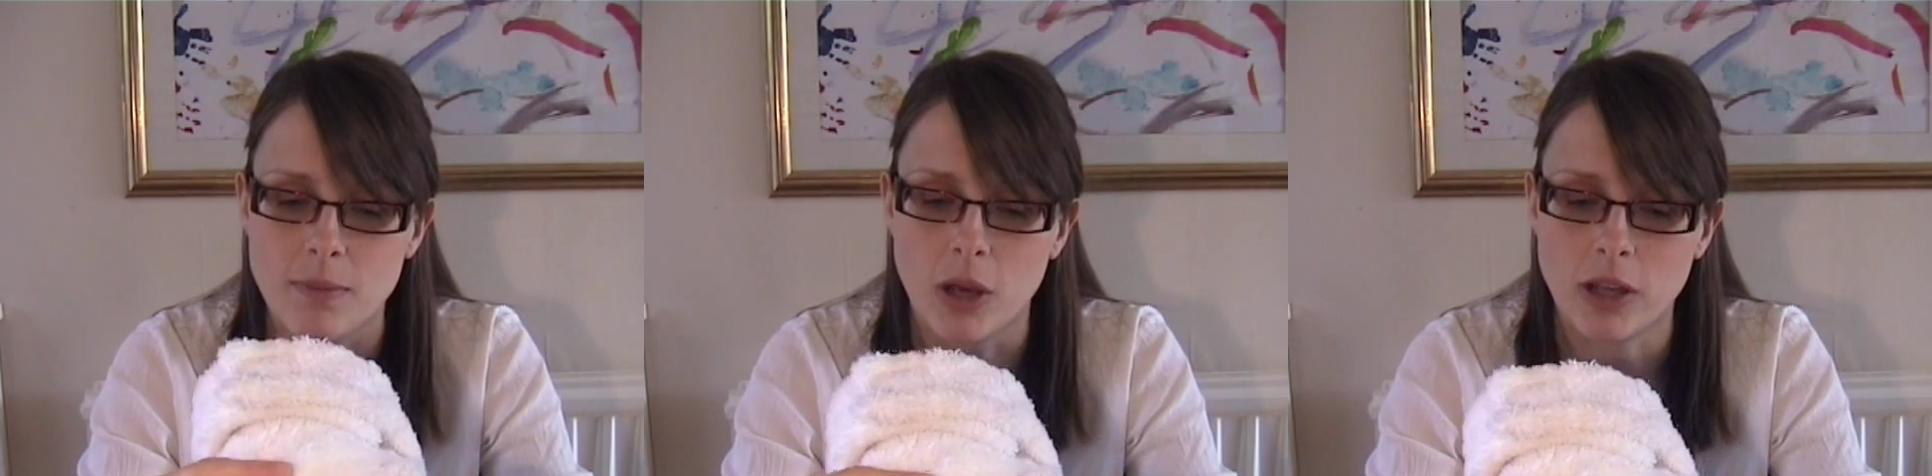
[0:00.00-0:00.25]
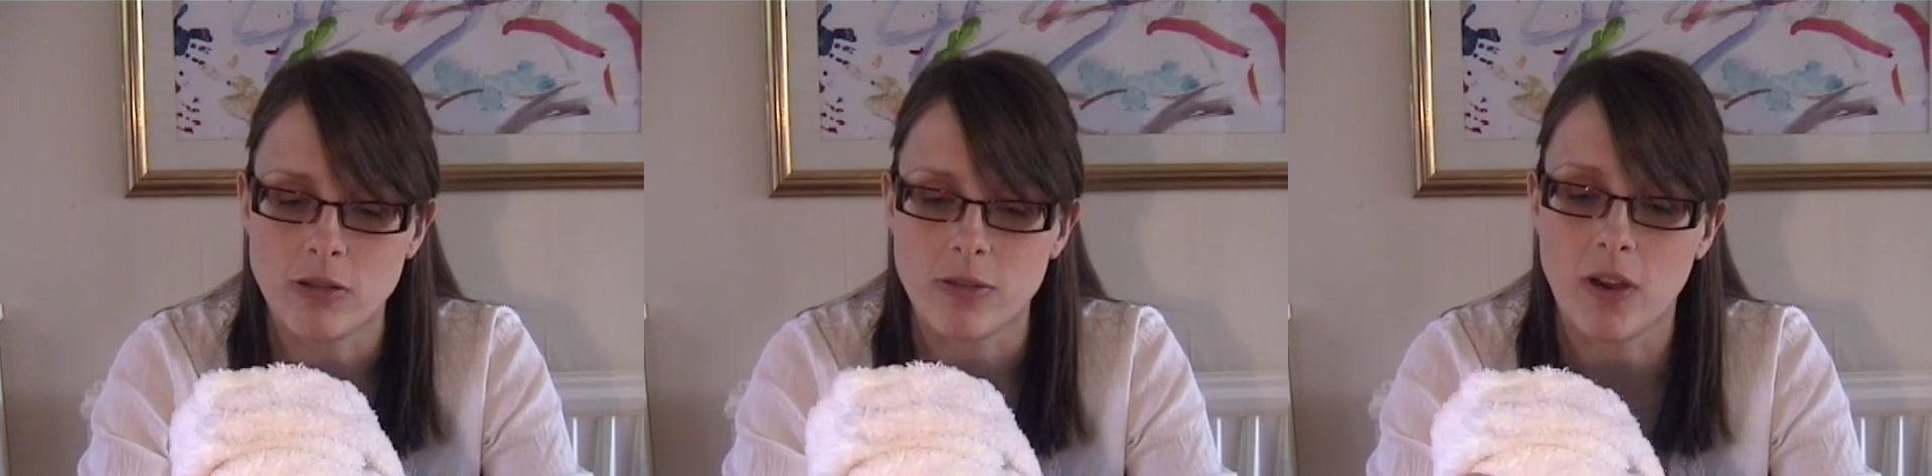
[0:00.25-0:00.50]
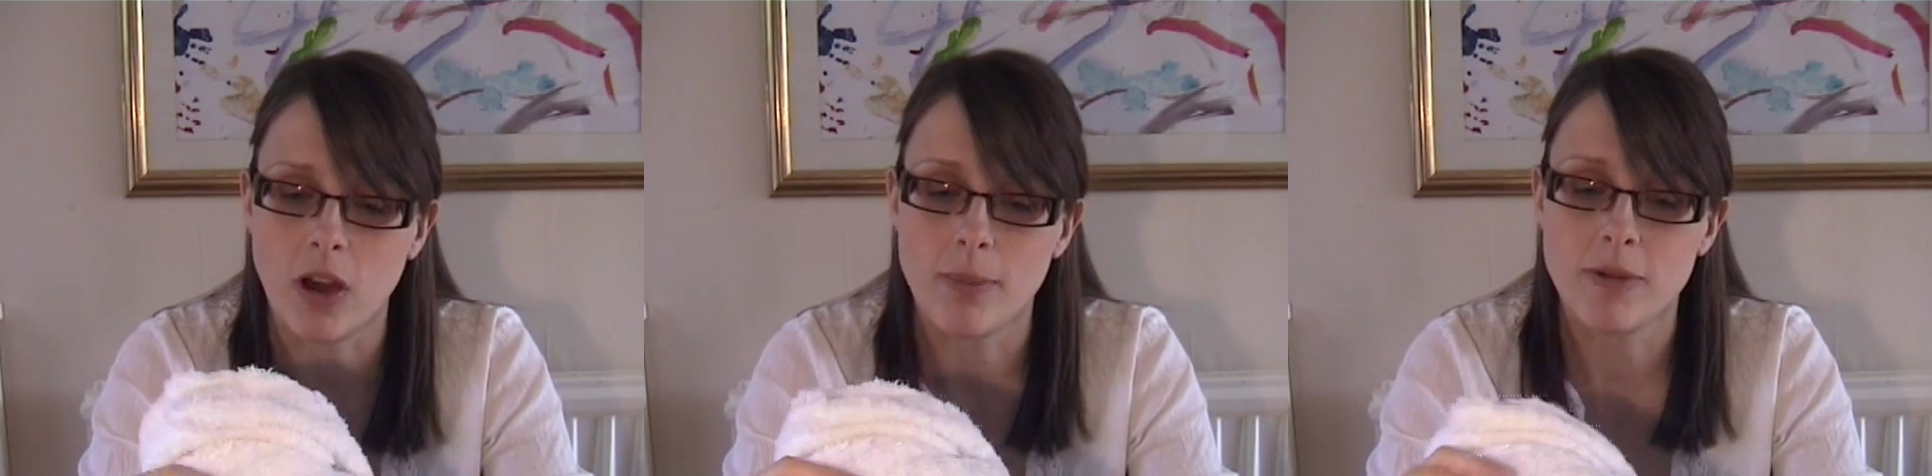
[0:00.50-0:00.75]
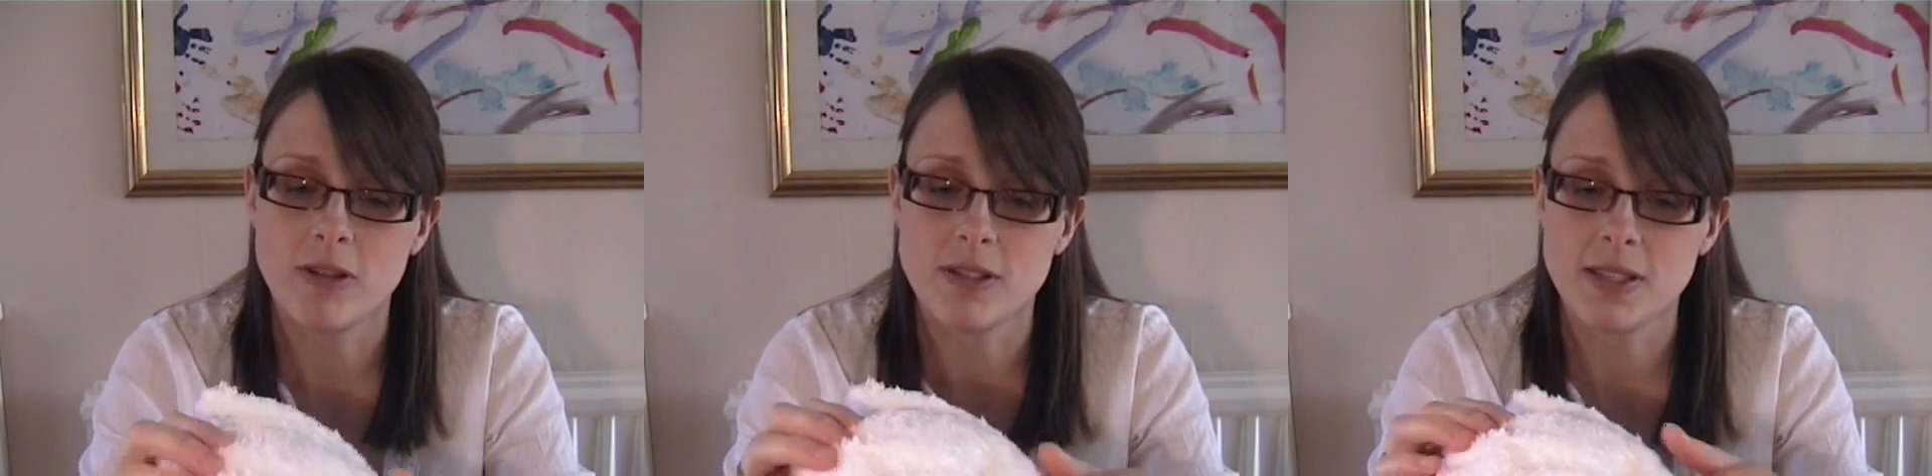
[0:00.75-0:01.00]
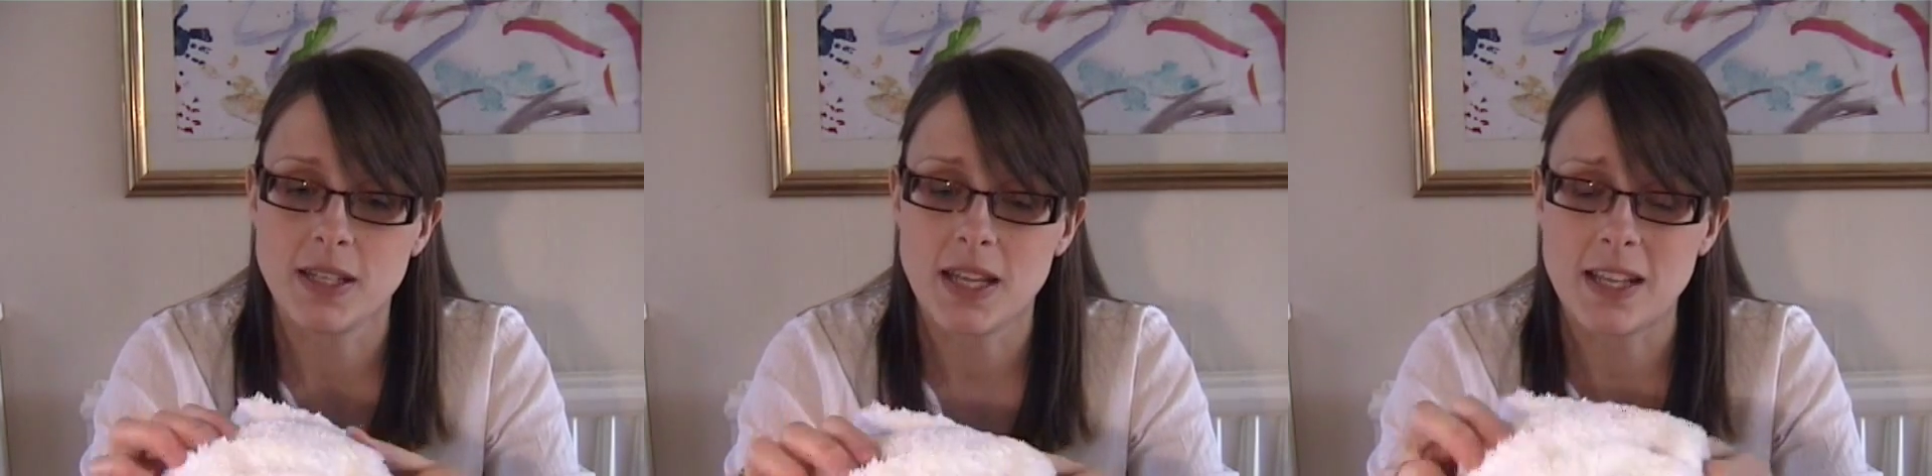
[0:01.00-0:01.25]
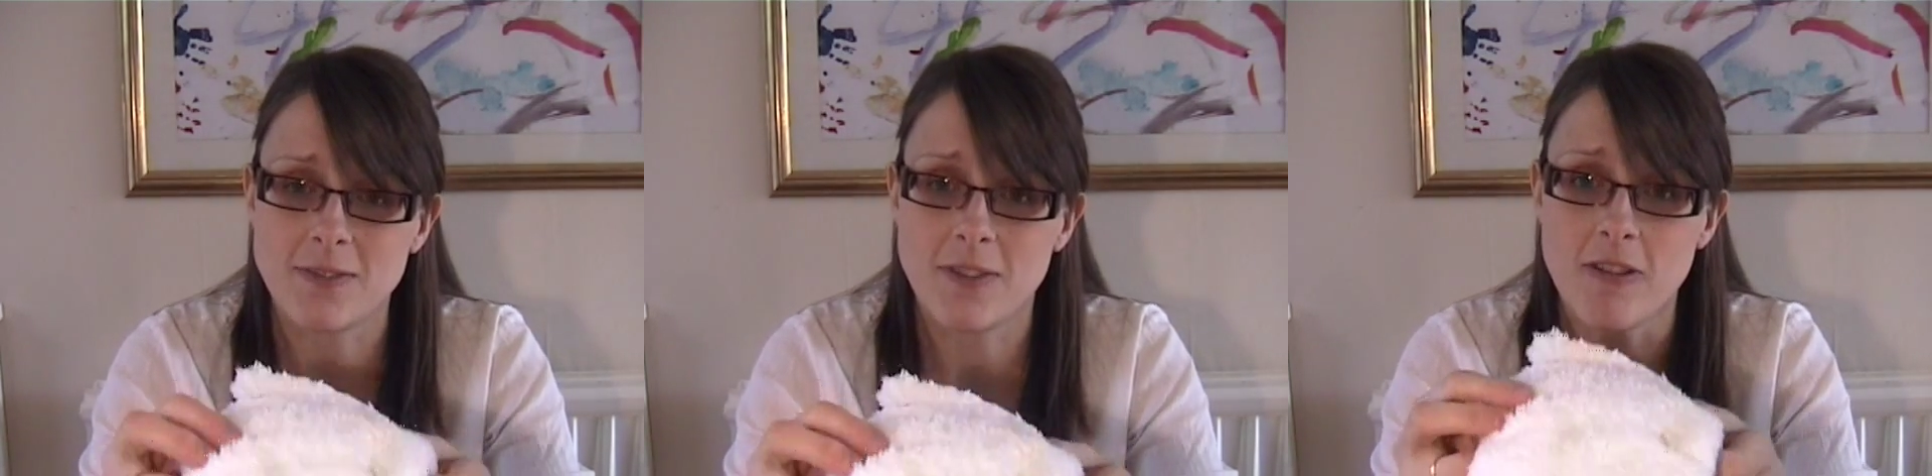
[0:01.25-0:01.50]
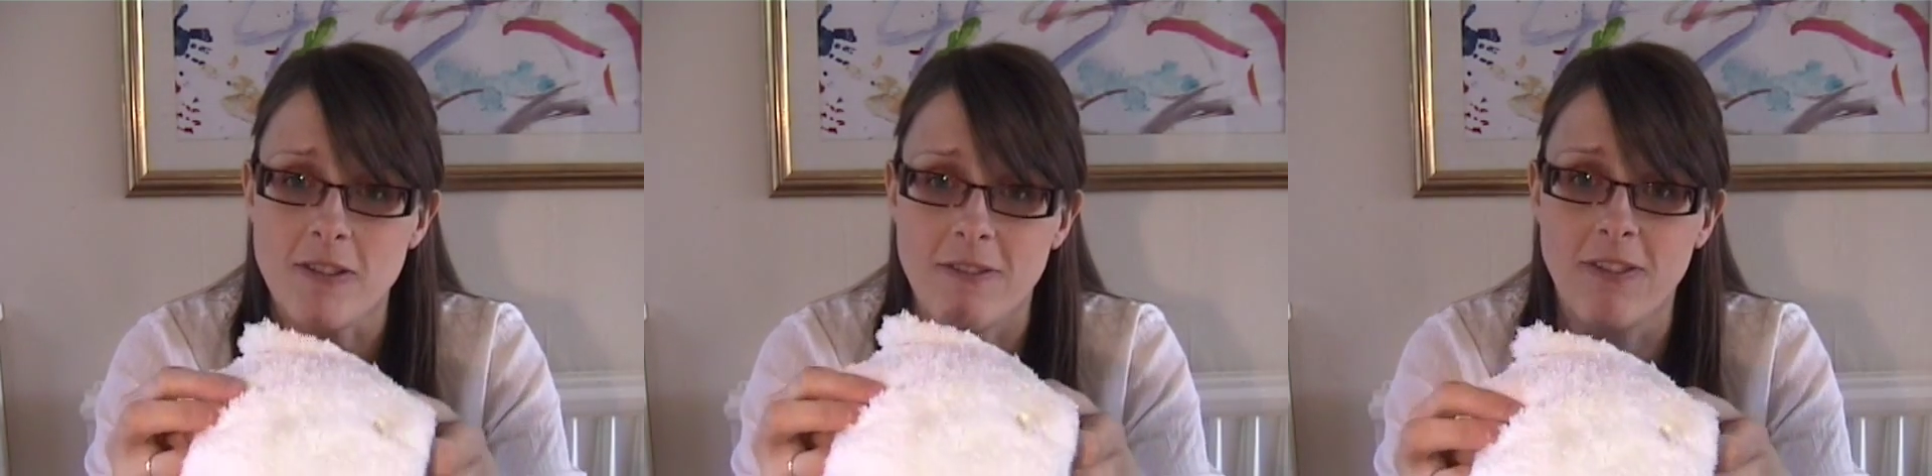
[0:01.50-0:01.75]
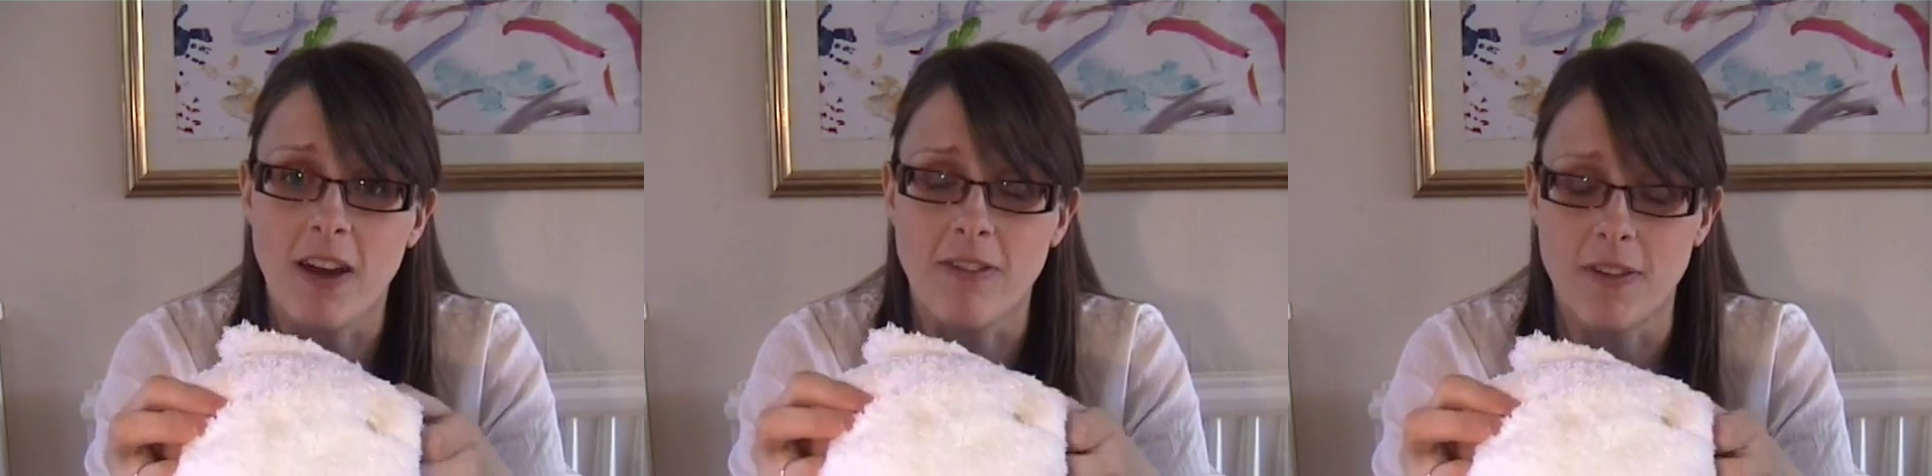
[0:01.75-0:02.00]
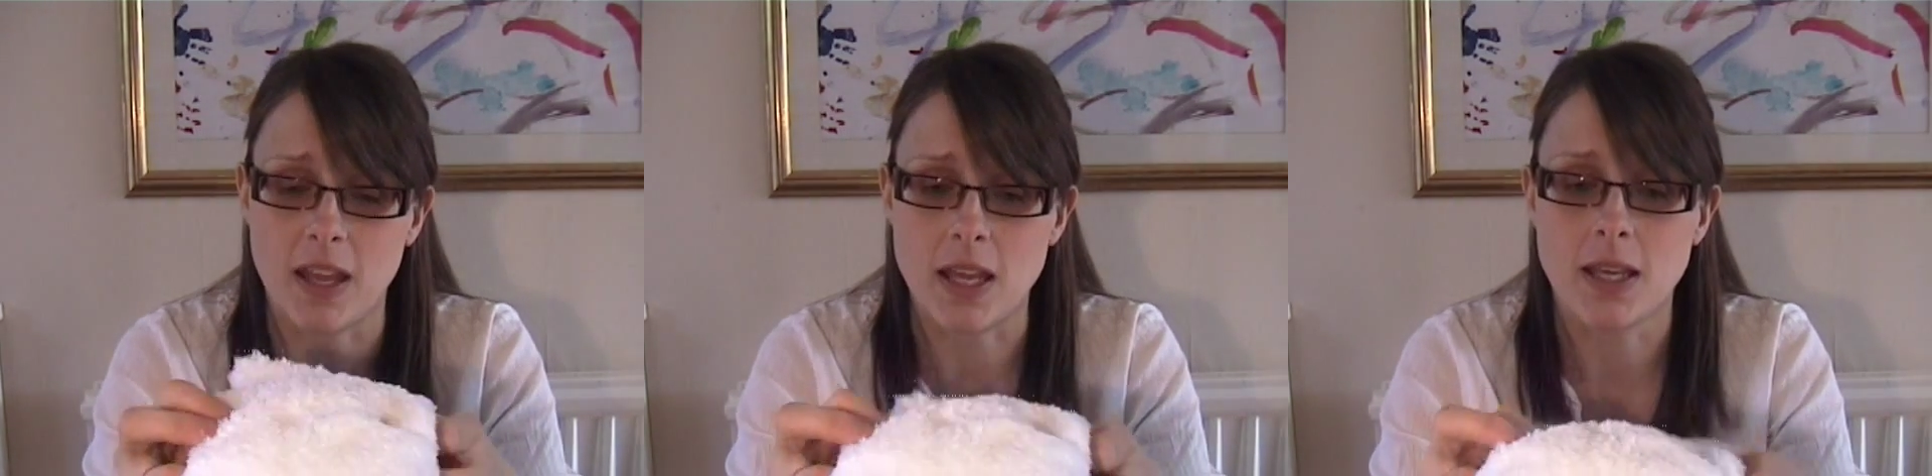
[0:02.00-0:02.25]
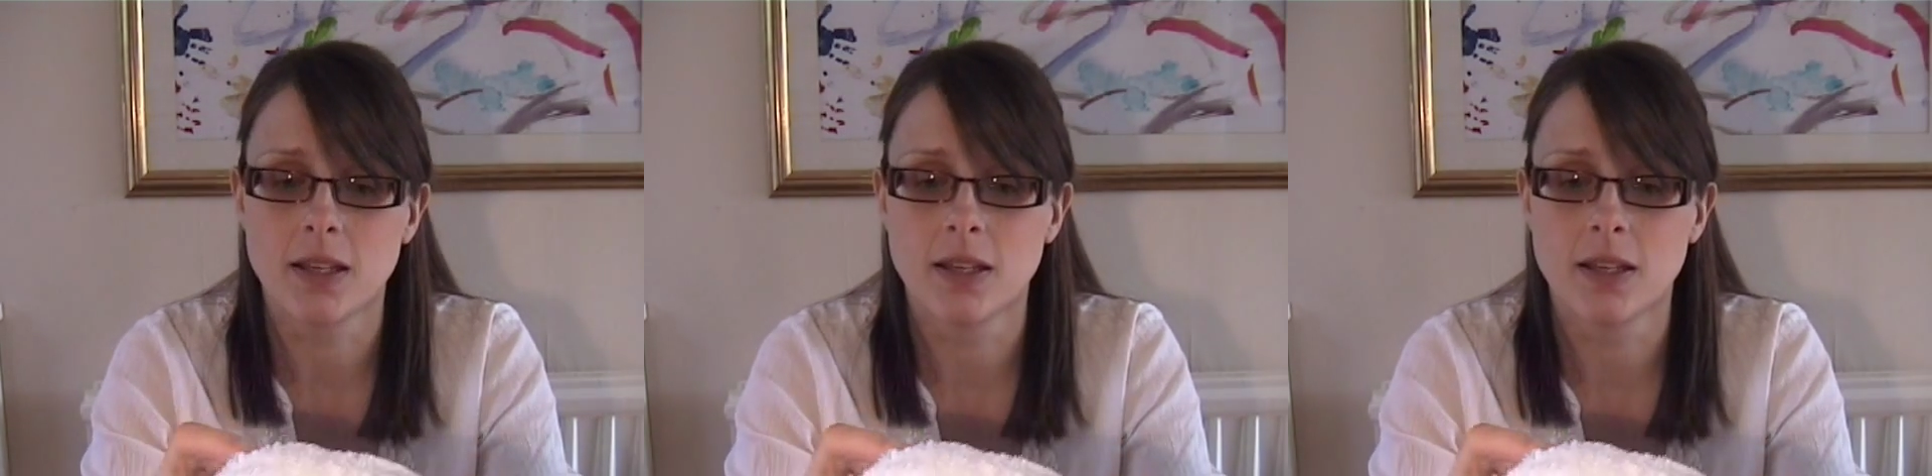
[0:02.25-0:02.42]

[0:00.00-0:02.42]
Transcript: microfiber is it's very fluffy,